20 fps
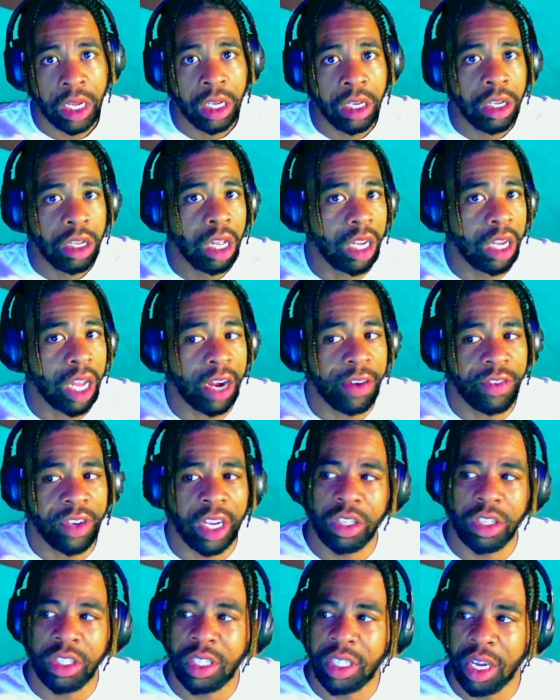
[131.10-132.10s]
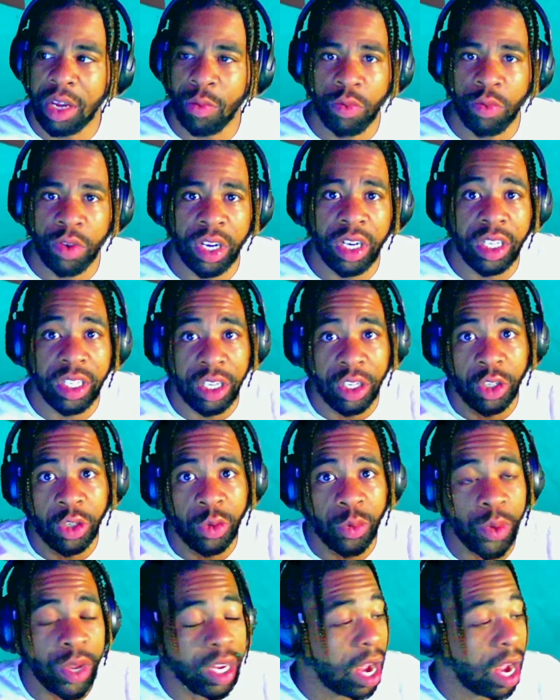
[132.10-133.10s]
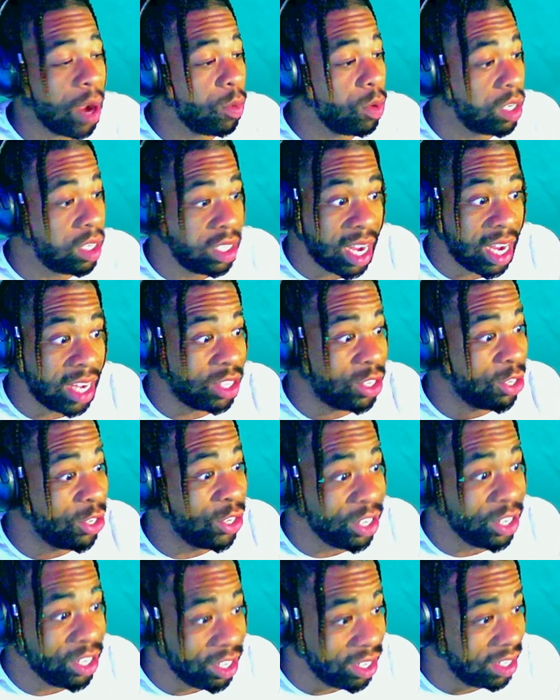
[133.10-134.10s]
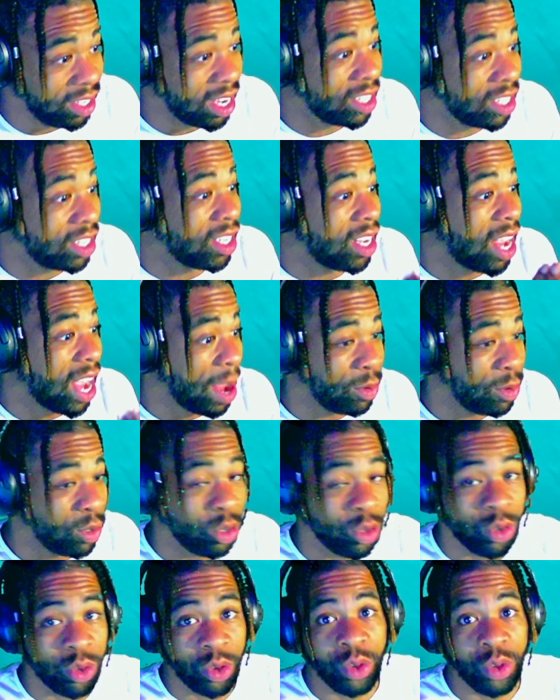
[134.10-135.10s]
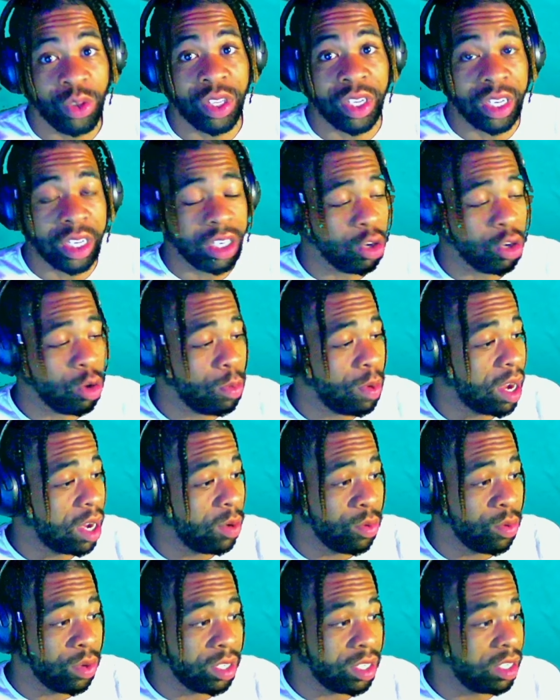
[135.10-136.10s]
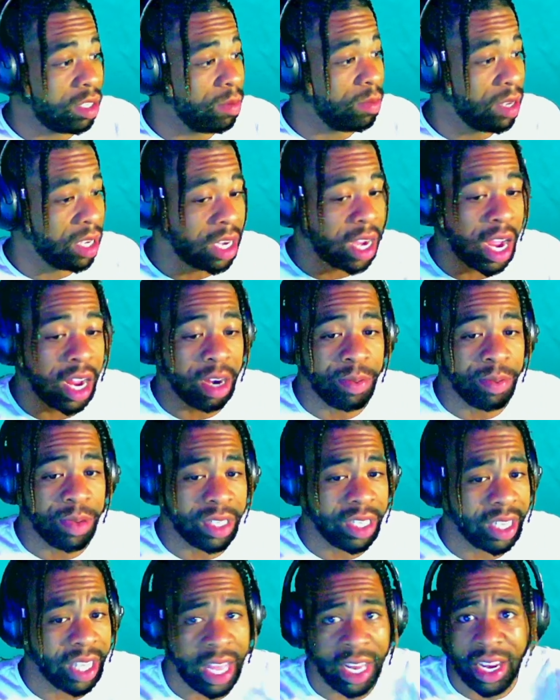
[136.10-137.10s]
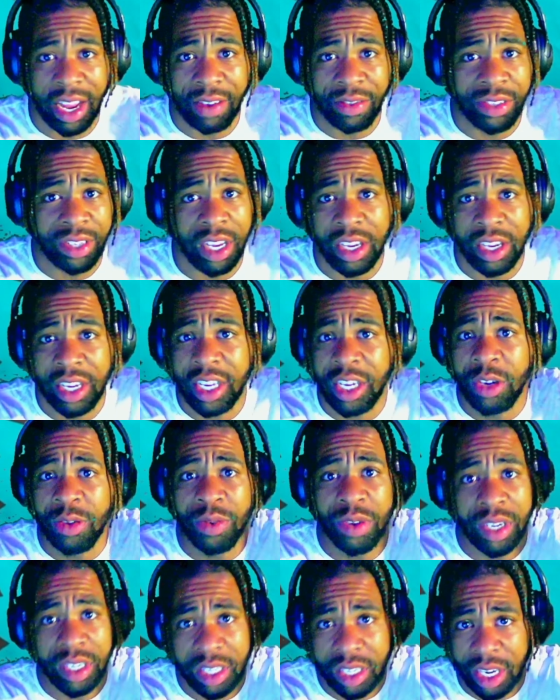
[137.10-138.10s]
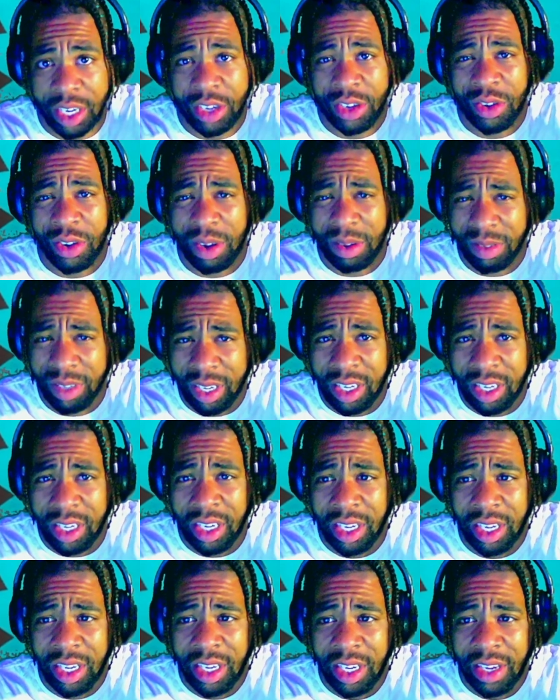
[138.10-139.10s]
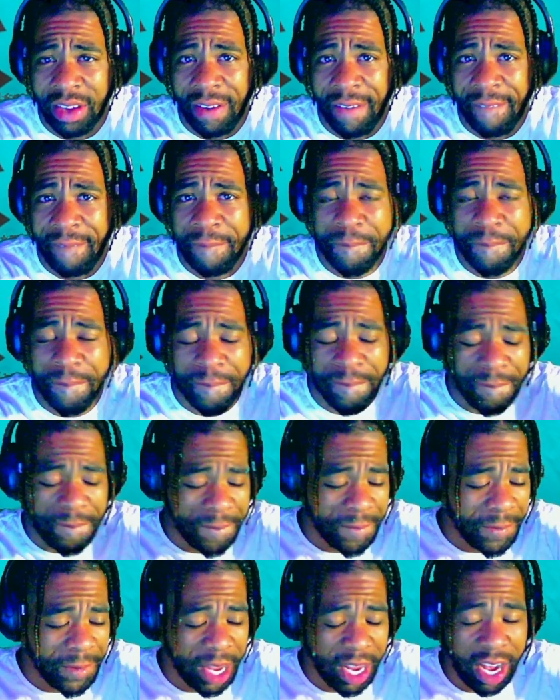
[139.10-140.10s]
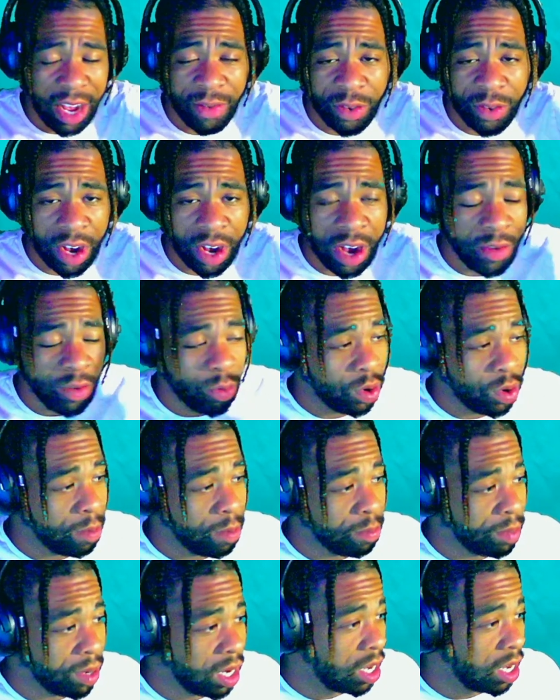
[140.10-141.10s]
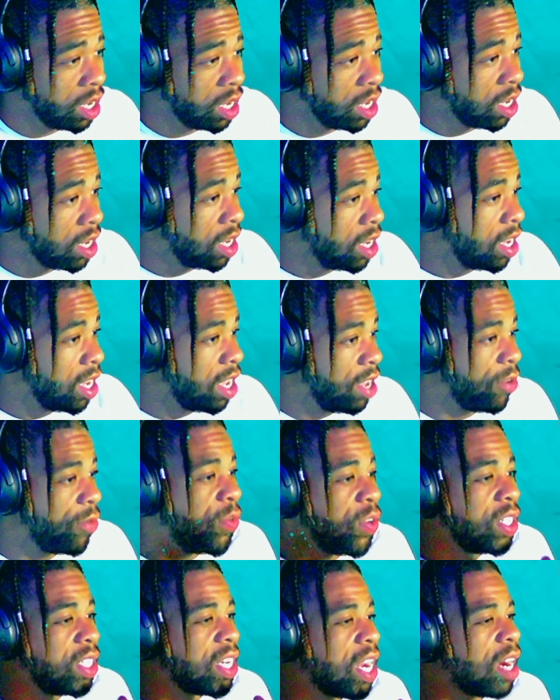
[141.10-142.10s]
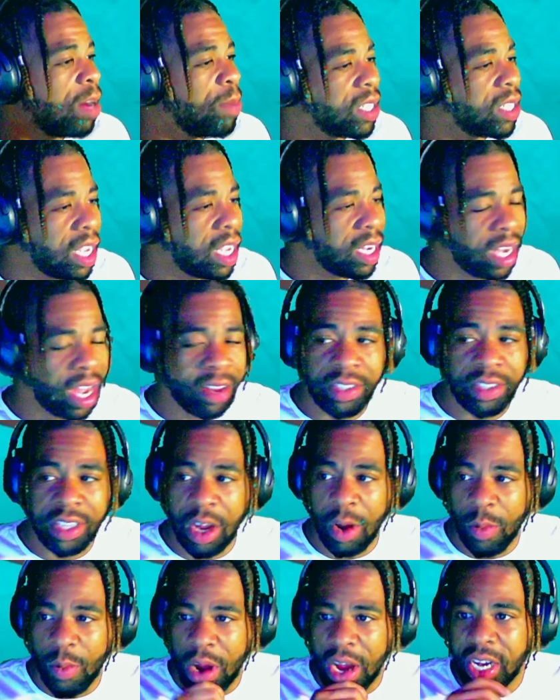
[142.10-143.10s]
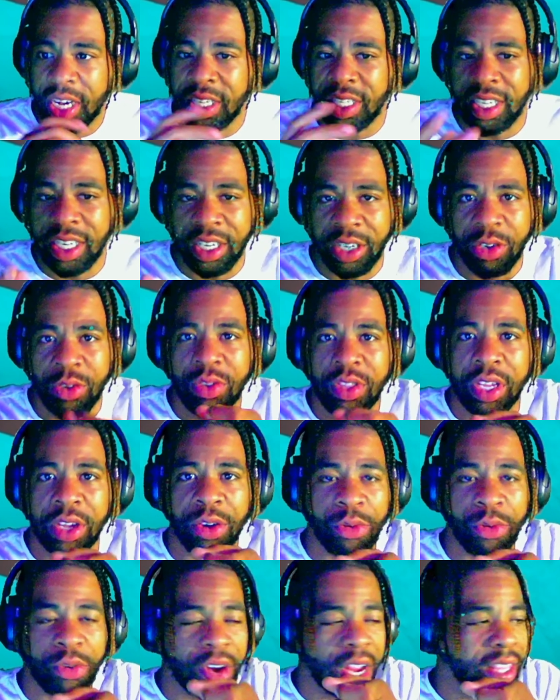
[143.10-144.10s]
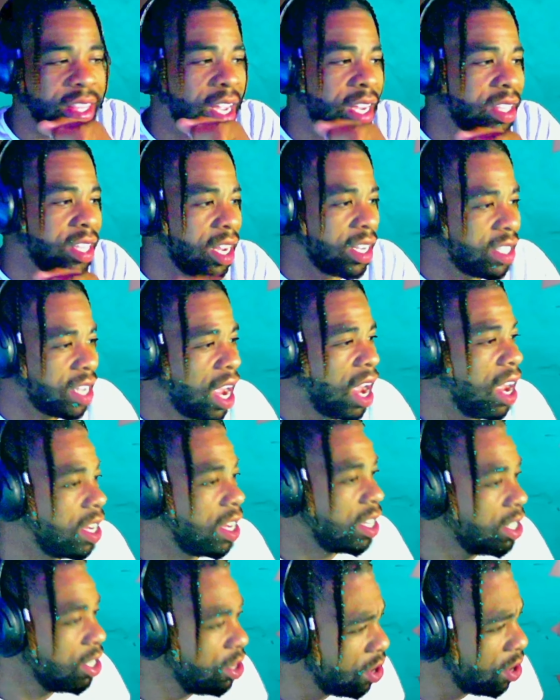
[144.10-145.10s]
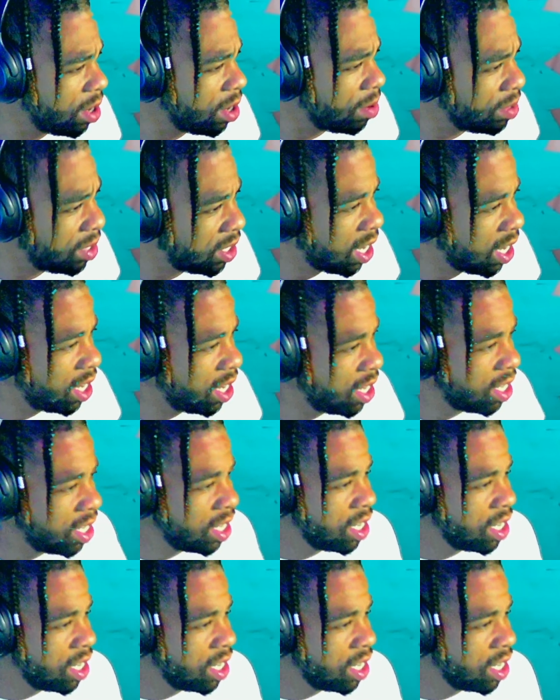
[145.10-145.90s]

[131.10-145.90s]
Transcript: A lot of you guys are saying Ren is a sweet guy, which that's good. That's absolutely good. Nobody wants to be caught up into that lifestyle anyways. Like, you know what I'm saying? It ain't for everyone. But if he's not about that lifestyle, why does he do the ratatata? You know what I'm saying?